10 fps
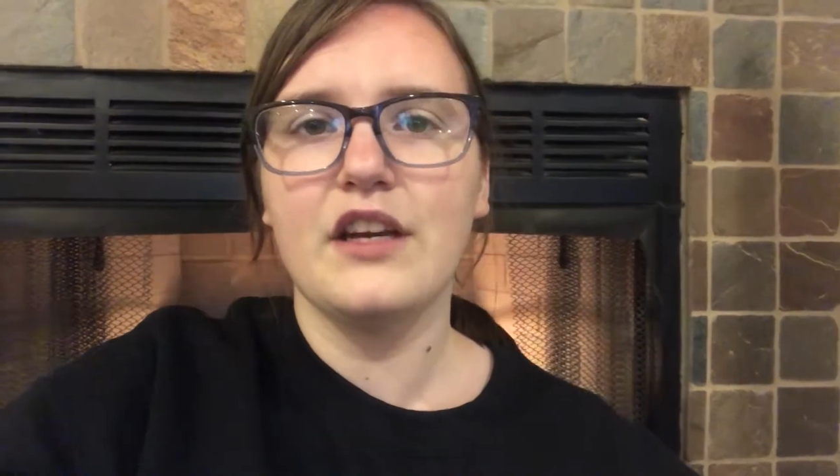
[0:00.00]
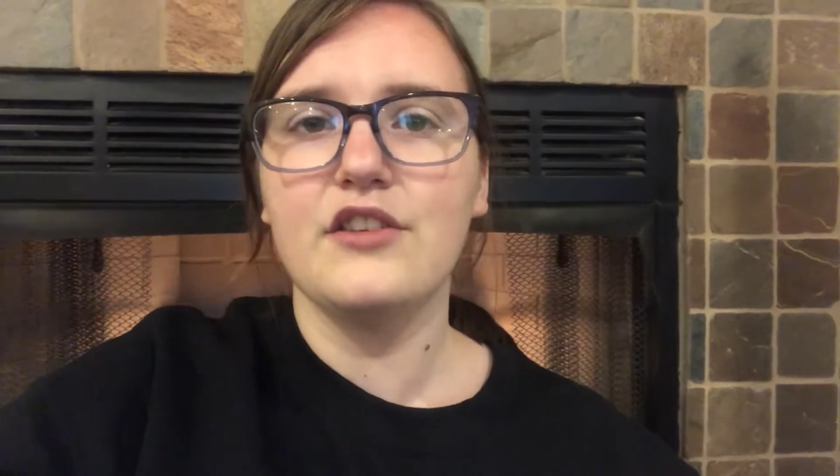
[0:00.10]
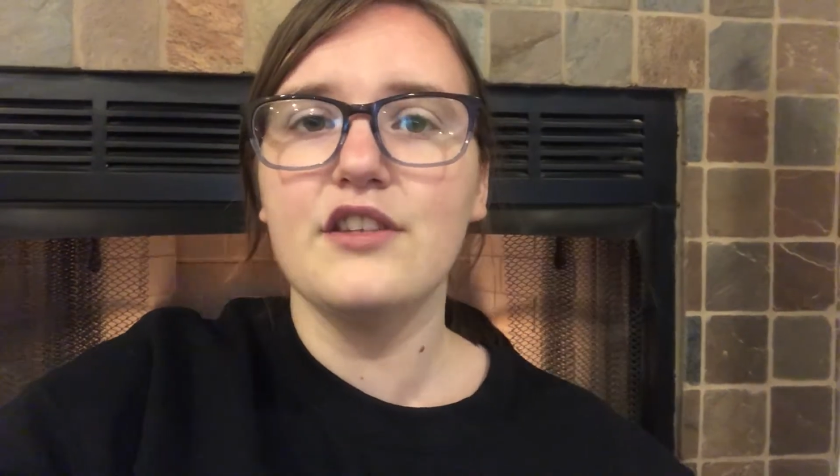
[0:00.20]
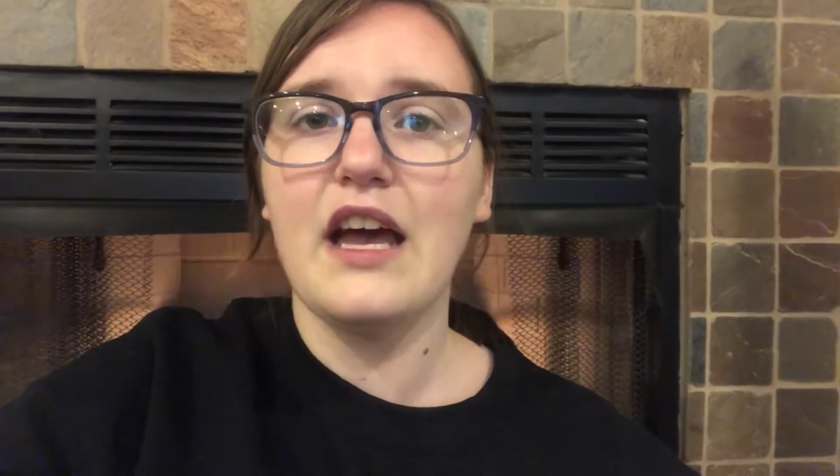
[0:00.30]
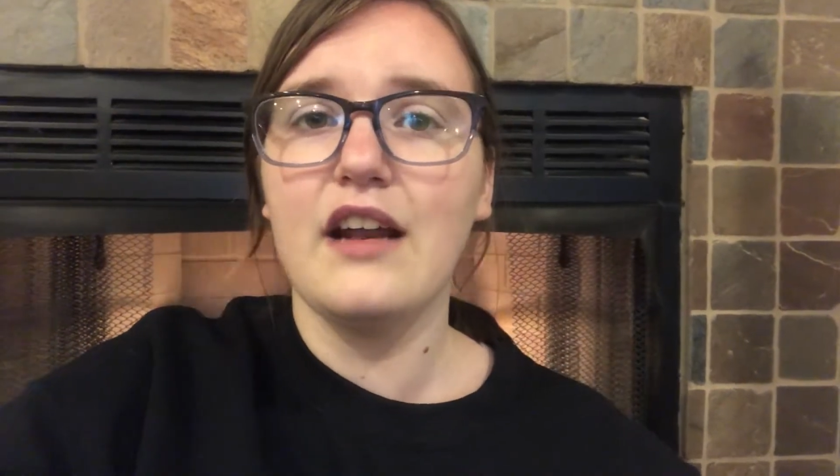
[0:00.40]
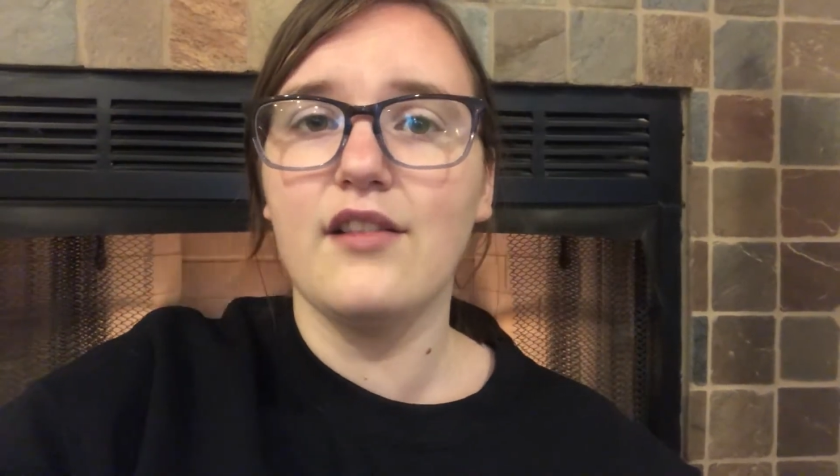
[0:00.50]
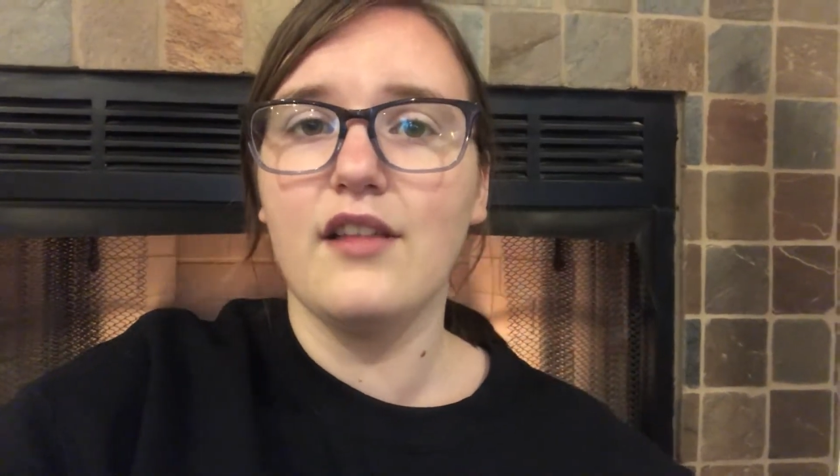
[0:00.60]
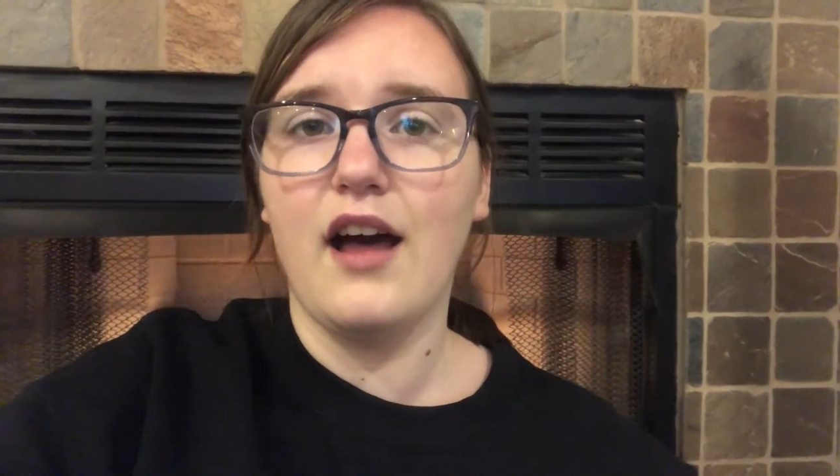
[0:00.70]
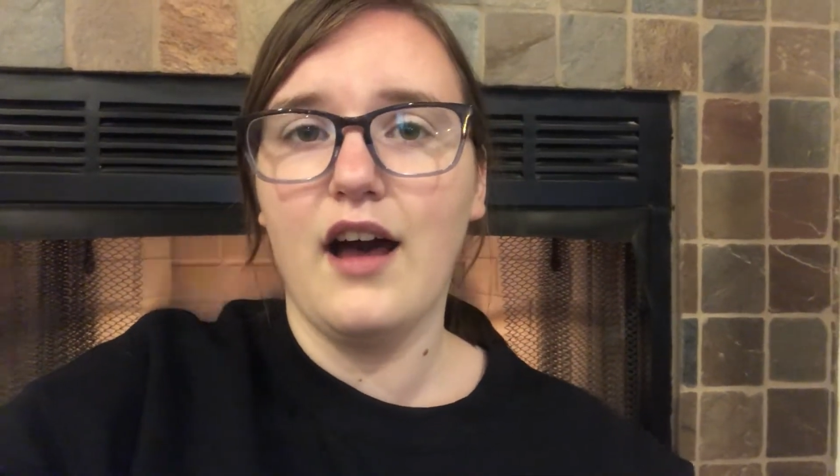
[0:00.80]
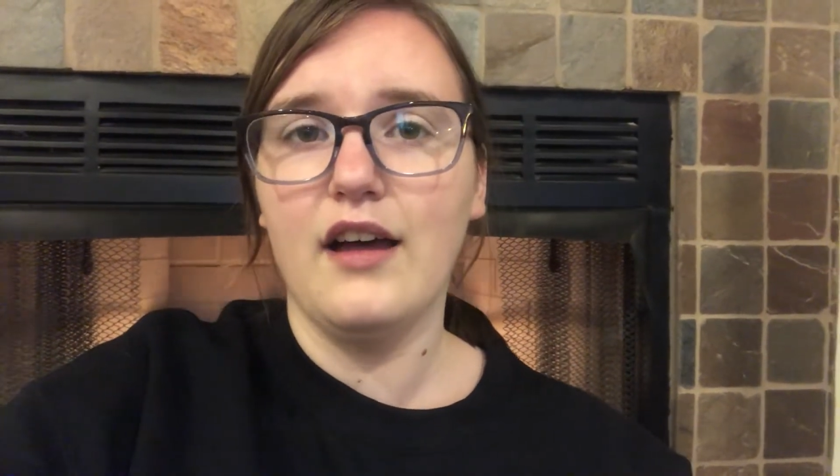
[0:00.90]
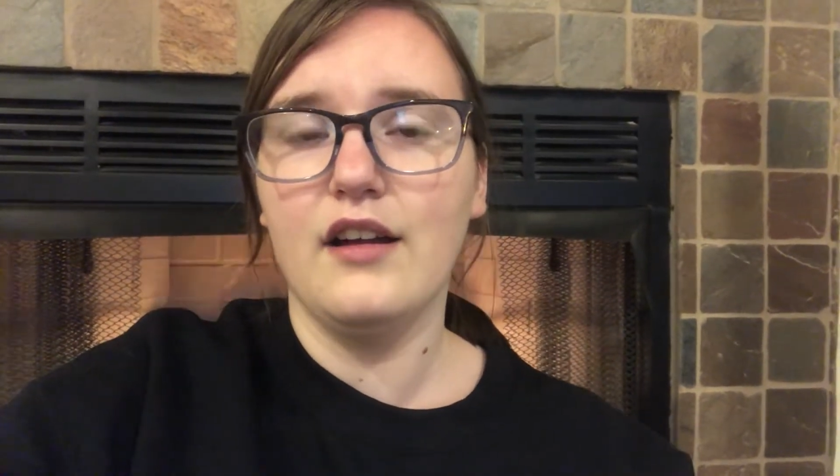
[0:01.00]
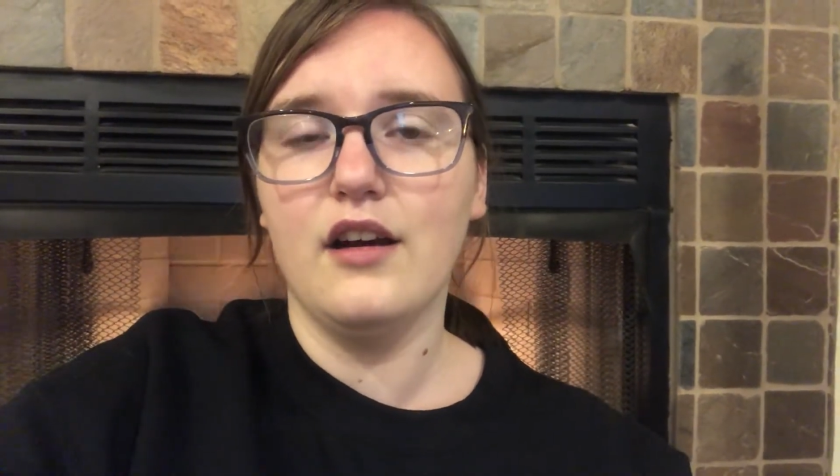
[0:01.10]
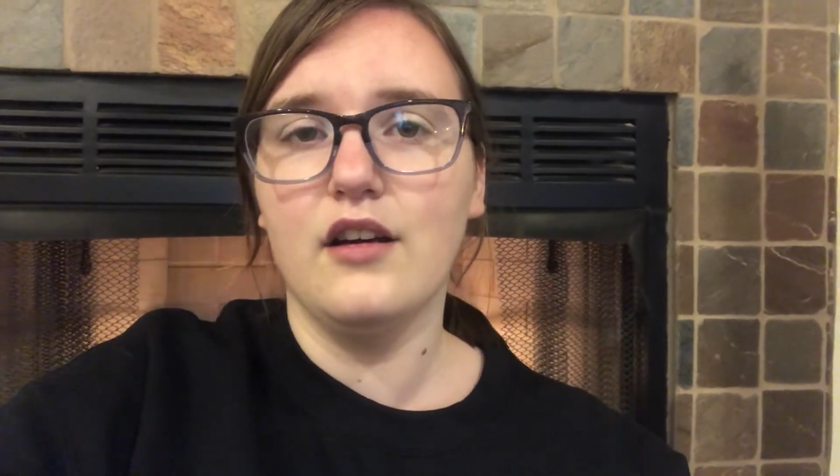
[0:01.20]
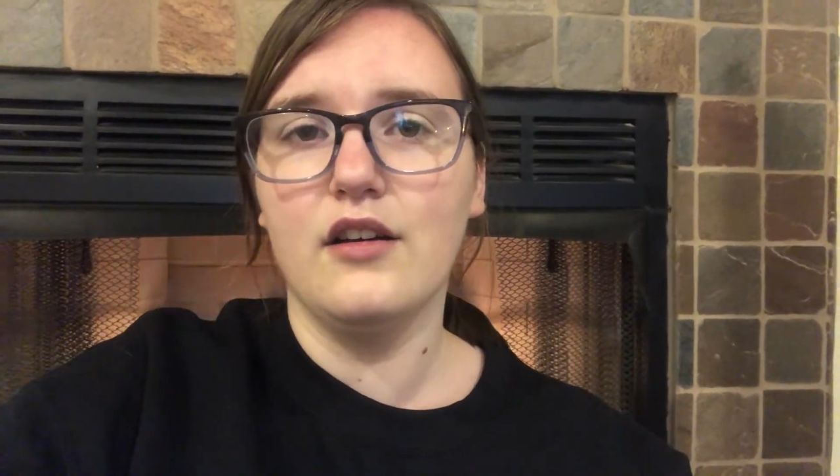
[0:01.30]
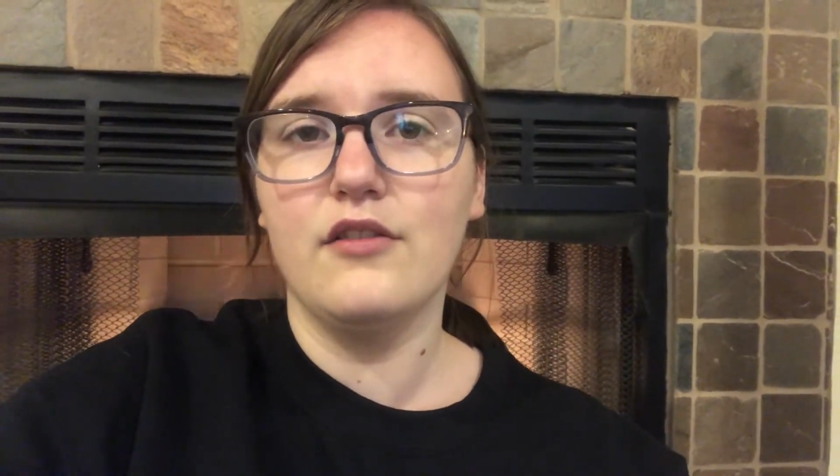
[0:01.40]
They also had a lot
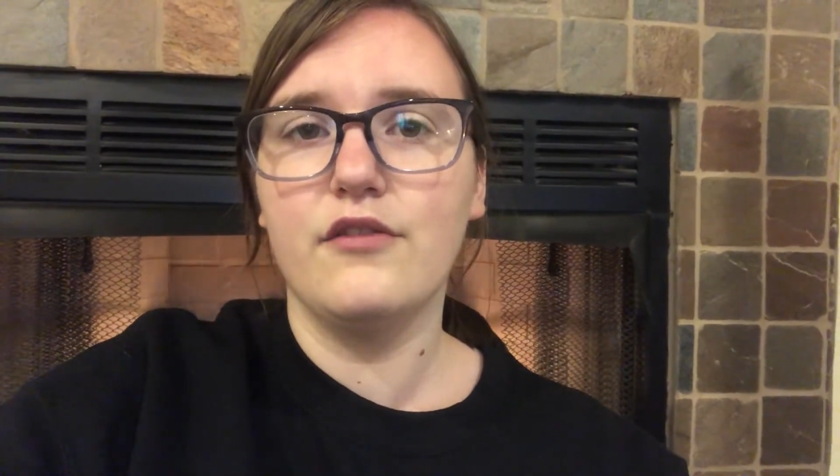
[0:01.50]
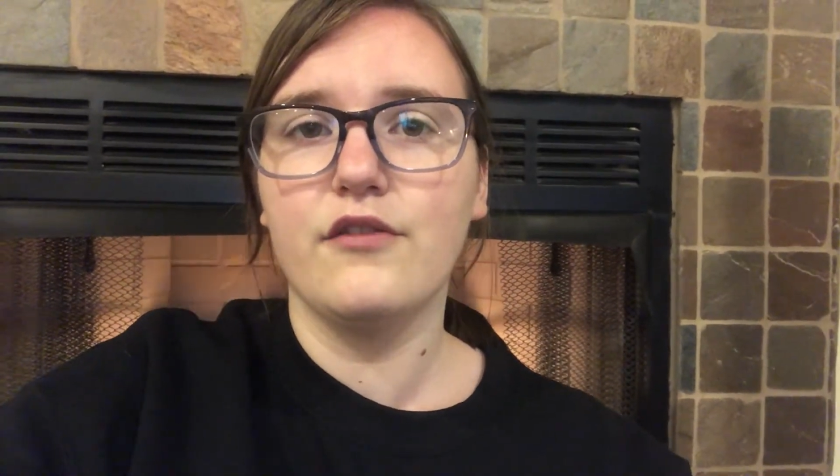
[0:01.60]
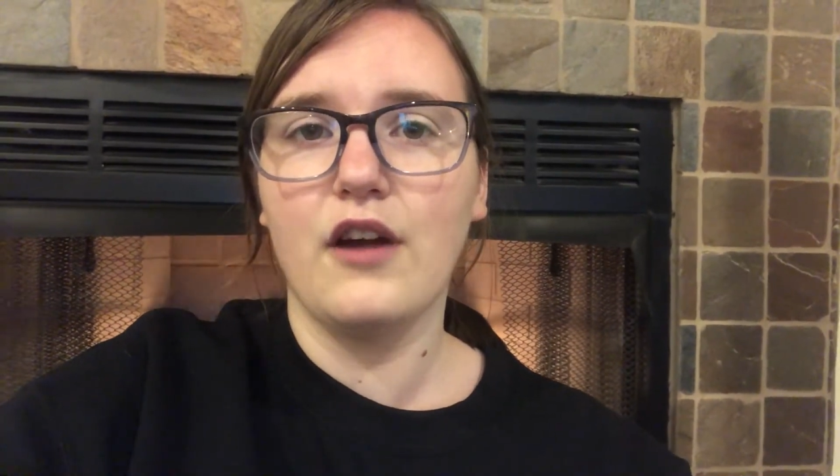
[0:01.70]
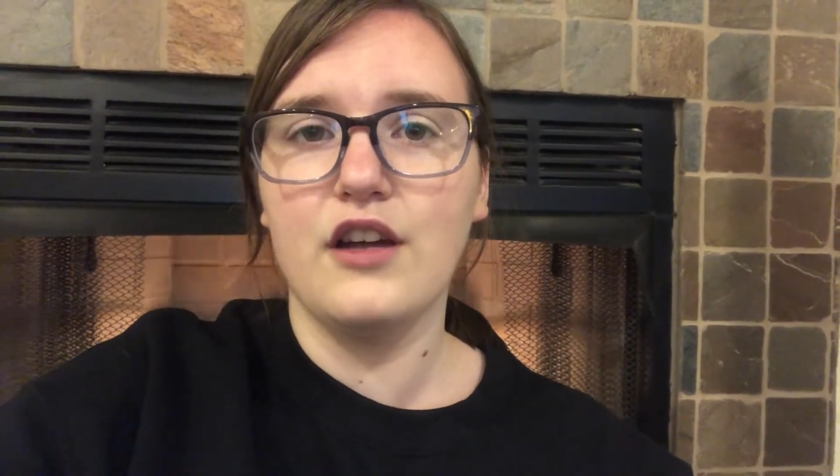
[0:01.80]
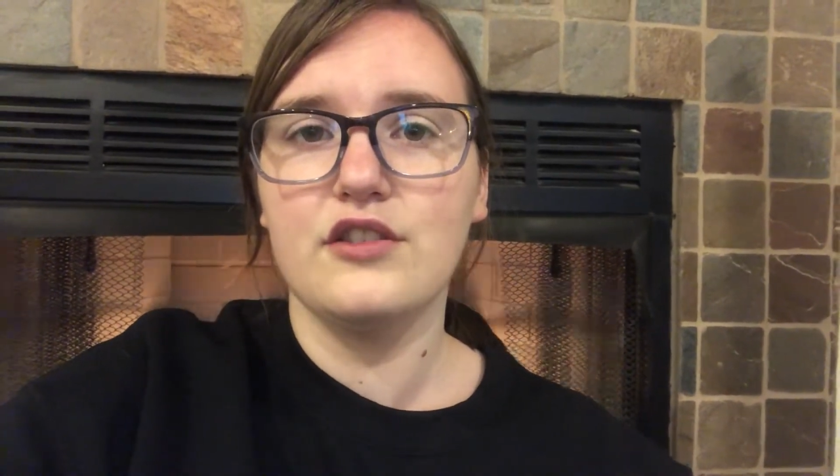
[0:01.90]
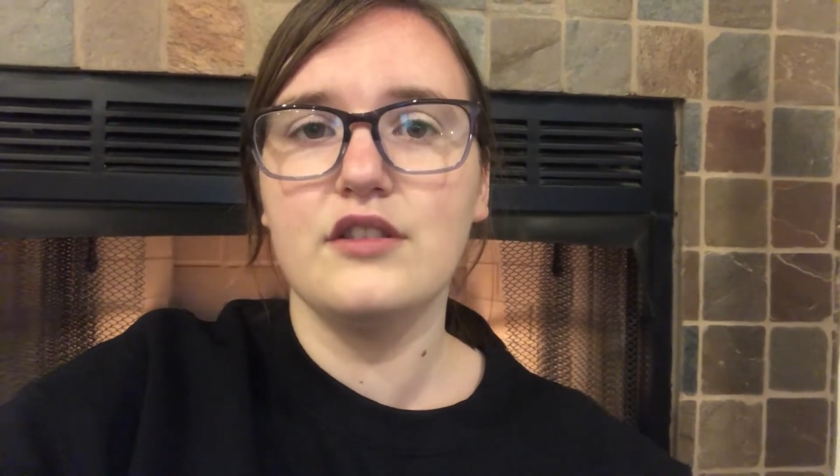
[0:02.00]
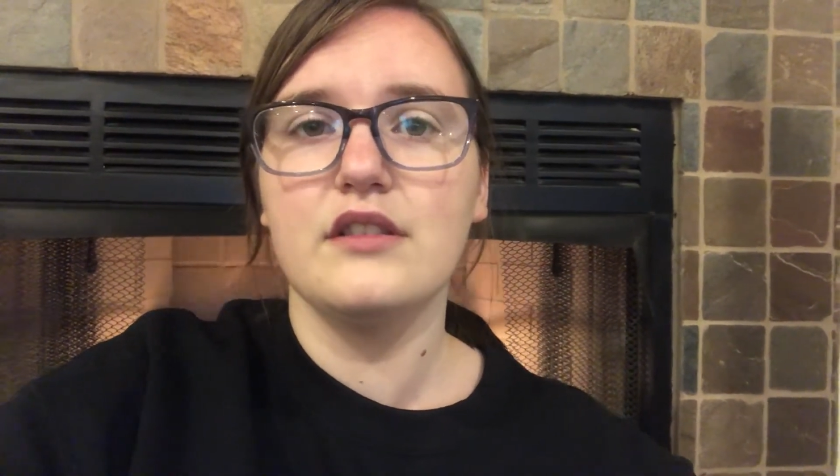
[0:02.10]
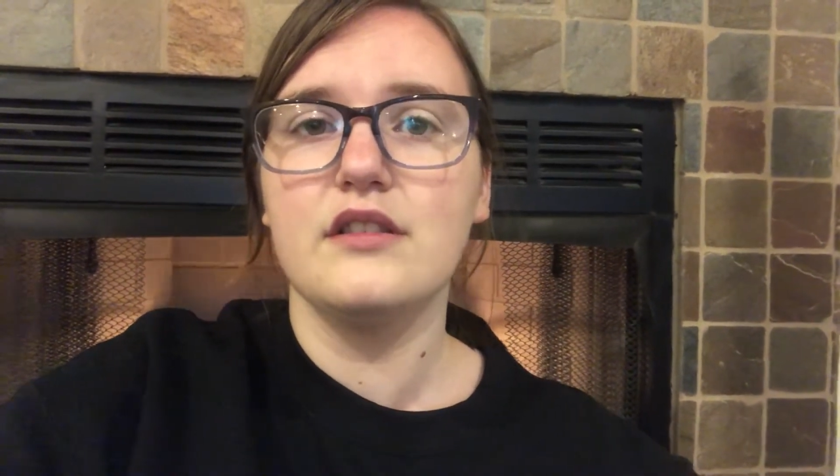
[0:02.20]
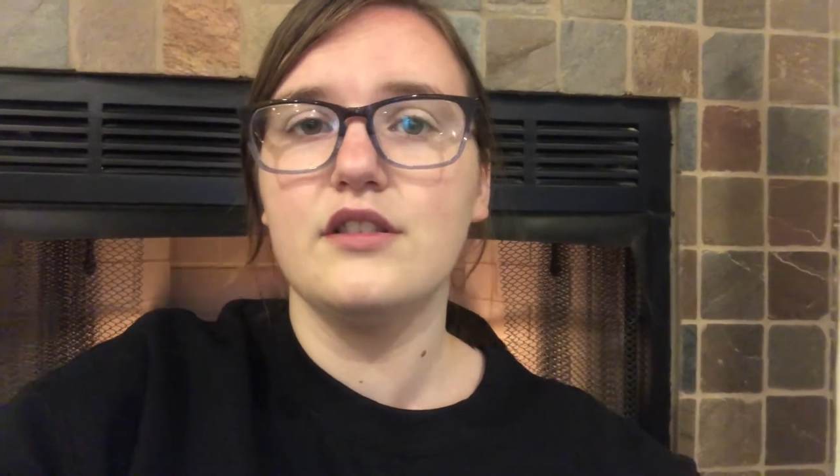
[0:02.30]
of fresh